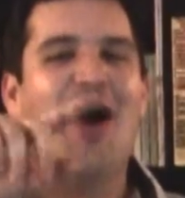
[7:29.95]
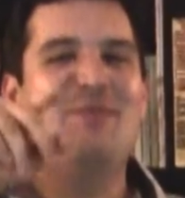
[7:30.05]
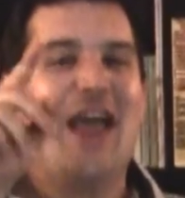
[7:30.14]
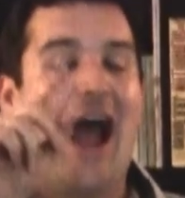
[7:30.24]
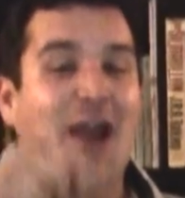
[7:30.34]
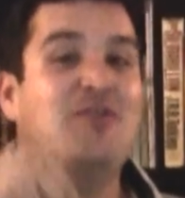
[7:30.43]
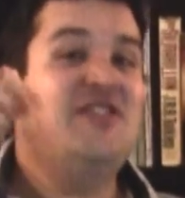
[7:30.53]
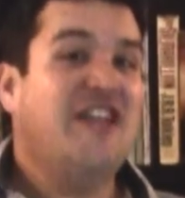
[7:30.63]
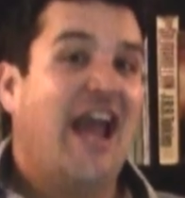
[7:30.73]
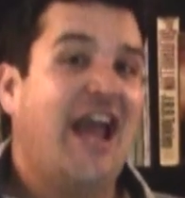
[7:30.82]
um, I
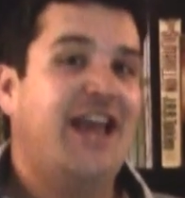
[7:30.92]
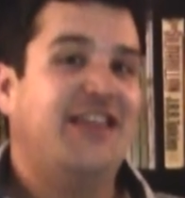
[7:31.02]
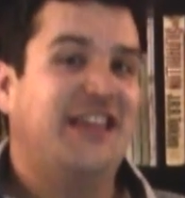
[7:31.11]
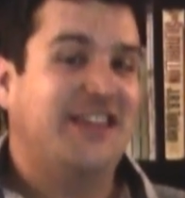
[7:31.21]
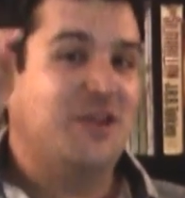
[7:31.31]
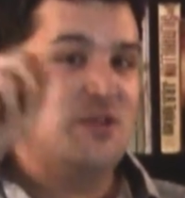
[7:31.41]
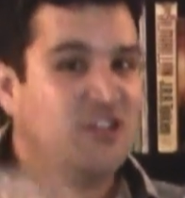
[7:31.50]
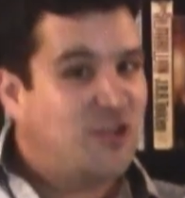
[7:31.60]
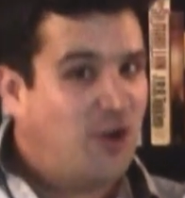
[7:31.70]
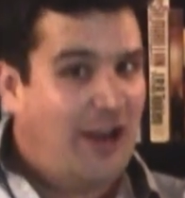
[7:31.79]
will say that there
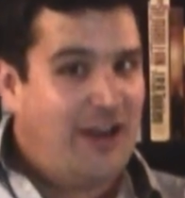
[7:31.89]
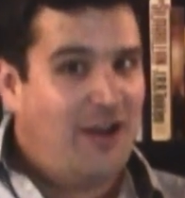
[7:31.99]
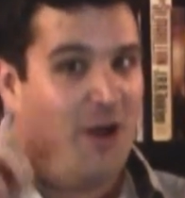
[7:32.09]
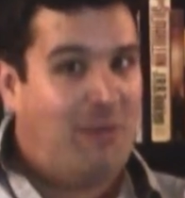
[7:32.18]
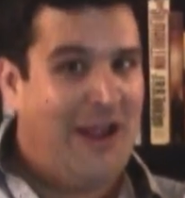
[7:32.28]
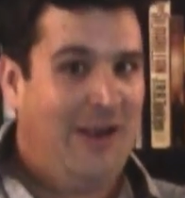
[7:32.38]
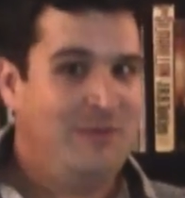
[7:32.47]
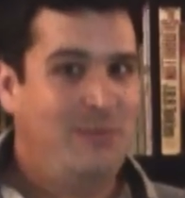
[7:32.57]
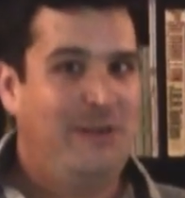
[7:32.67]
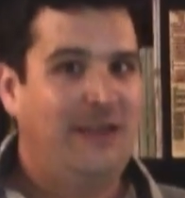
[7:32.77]
was this credit on my
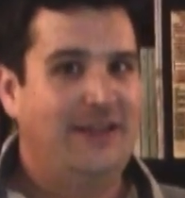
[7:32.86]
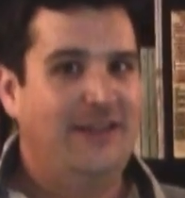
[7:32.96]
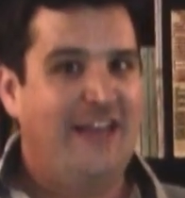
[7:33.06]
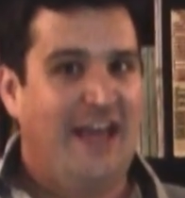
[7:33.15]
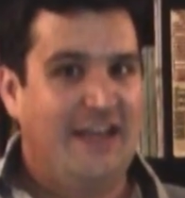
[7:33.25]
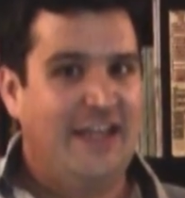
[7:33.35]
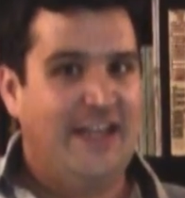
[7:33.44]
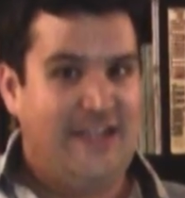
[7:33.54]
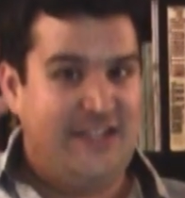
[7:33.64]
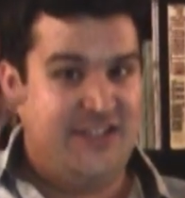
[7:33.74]
IMDb that
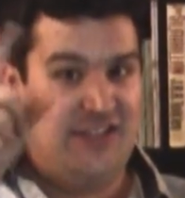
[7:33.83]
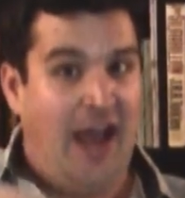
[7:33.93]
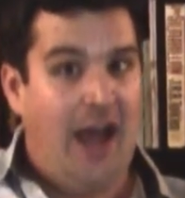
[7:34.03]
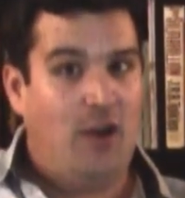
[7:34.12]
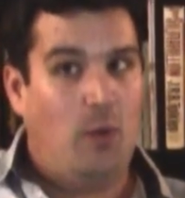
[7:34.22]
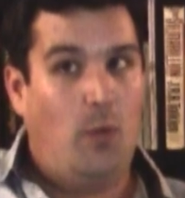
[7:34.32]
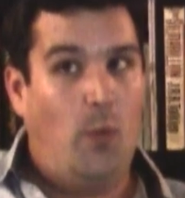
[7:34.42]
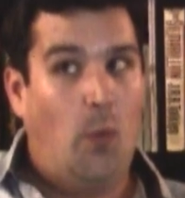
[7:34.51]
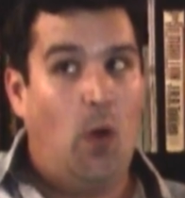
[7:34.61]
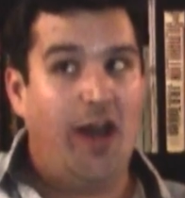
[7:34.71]
is not
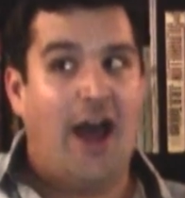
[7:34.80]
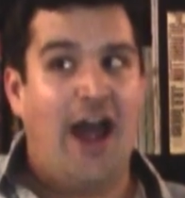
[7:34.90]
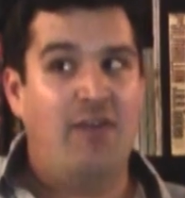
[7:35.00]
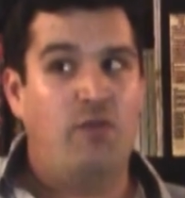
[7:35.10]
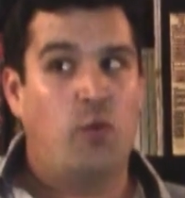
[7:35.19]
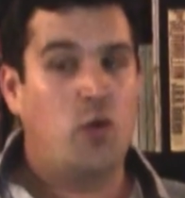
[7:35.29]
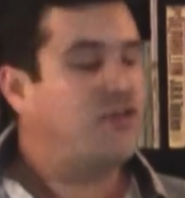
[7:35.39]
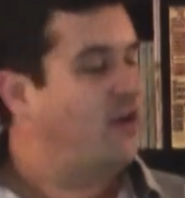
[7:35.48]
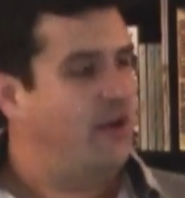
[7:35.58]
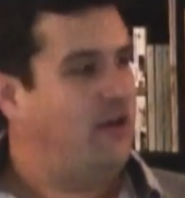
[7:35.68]
what I've
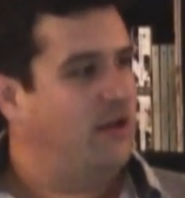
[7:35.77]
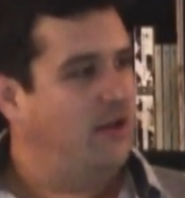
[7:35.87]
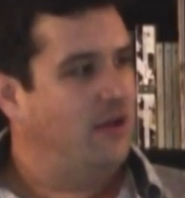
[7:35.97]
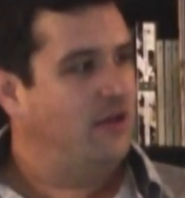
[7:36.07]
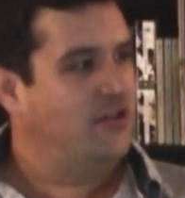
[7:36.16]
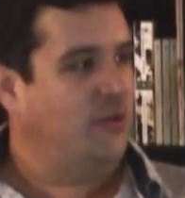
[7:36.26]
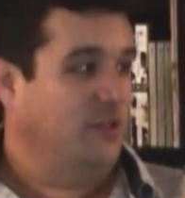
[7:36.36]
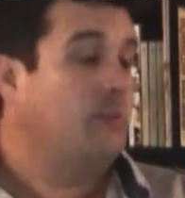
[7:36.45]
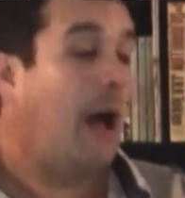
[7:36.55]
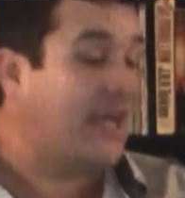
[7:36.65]
worked on, so
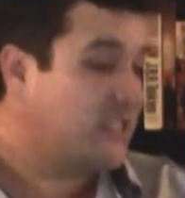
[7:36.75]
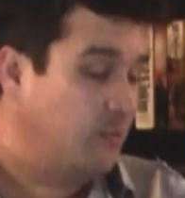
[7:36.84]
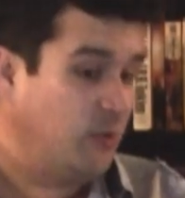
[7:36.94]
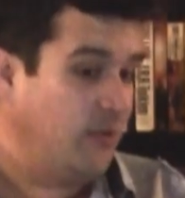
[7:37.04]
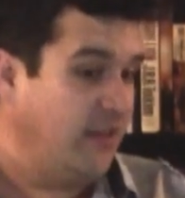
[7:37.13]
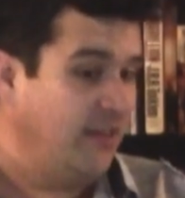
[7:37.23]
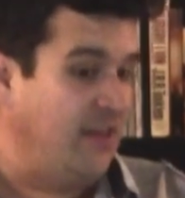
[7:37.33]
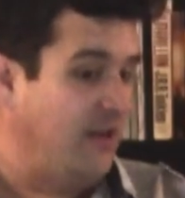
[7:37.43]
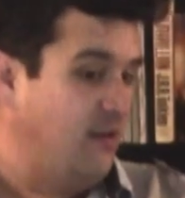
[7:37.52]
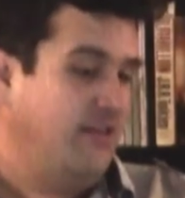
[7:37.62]
it's possible that
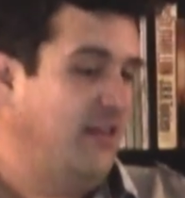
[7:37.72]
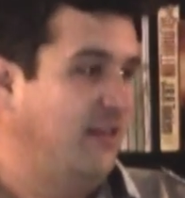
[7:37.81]
there. So